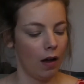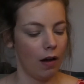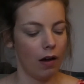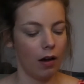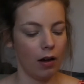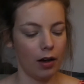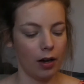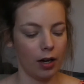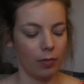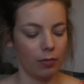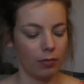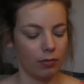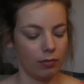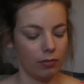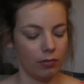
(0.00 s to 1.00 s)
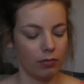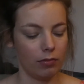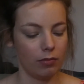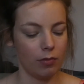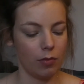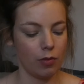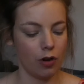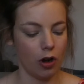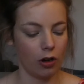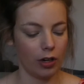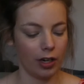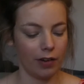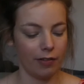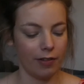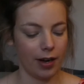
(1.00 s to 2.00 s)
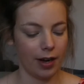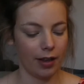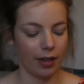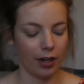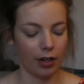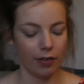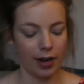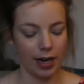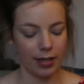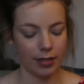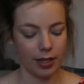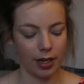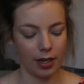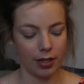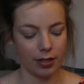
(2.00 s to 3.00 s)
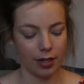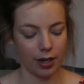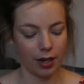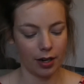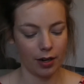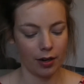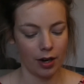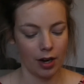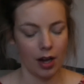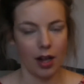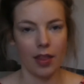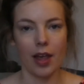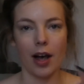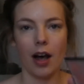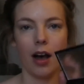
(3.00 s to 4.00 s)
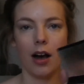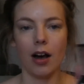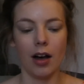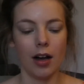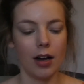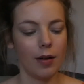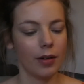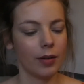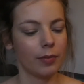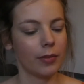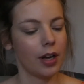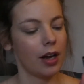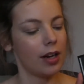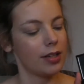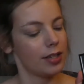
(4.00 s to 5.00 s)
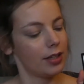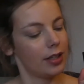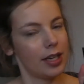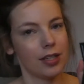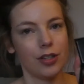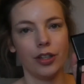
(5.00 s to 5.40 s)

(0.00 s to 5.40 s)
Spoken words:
I'm not looking for anything crazy, so there are colours in this.